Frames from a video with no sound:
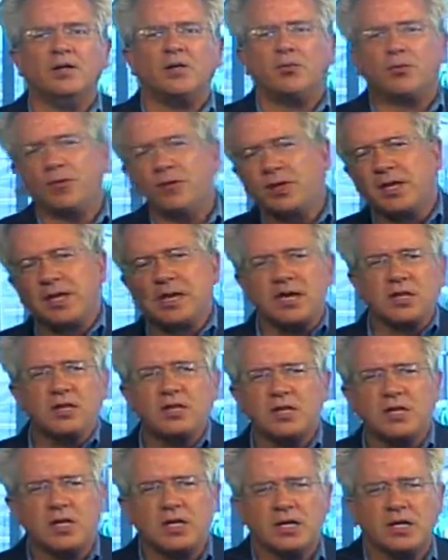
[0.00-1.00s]
through the end
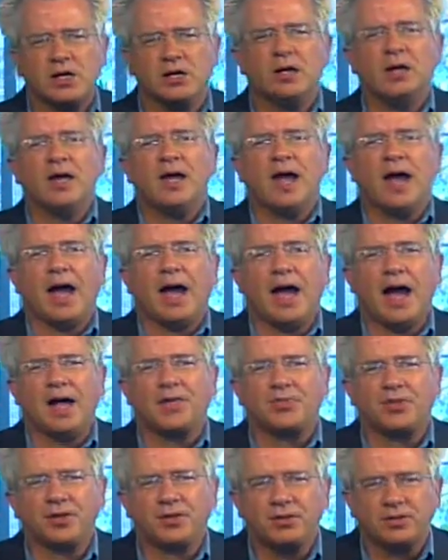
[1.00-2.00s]
of the year
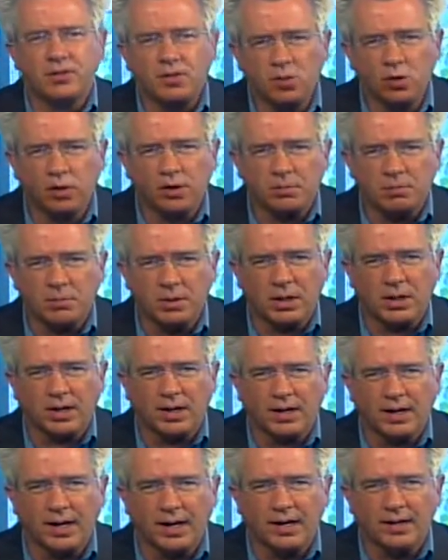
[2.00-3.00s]
at the New York
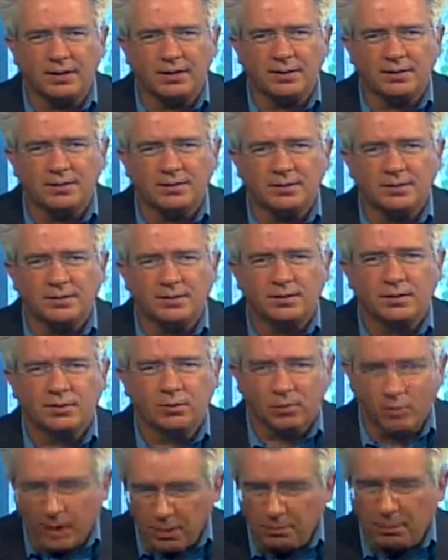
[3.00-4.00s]
Marriott,
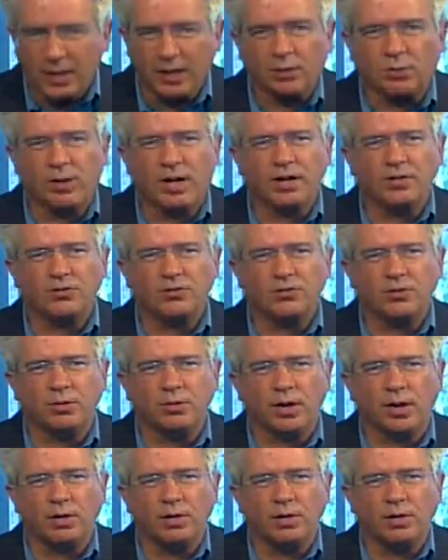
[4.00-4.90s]
right by Ground Zero.